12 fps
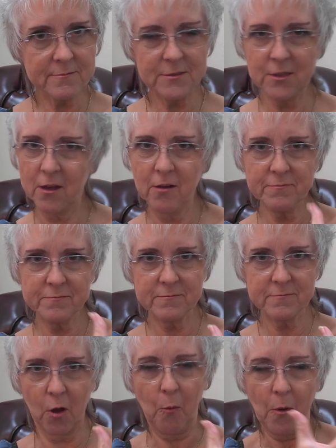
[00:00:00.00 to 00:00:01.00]
you know,
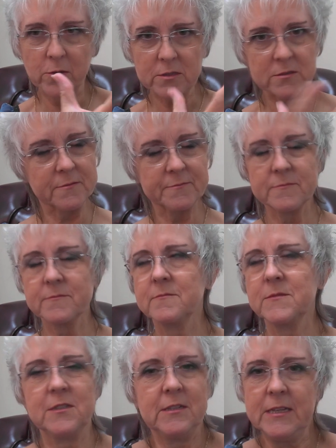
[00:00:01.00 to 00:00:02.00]
almost.
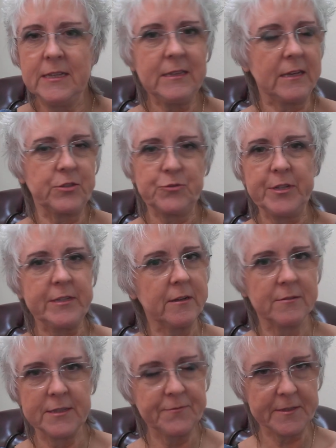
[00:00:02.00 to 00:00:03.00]
Didn't eat, drink,
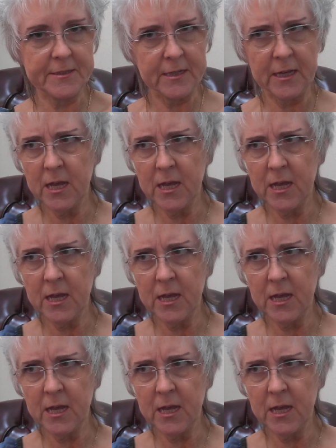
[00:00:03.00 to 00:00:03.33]
or anything.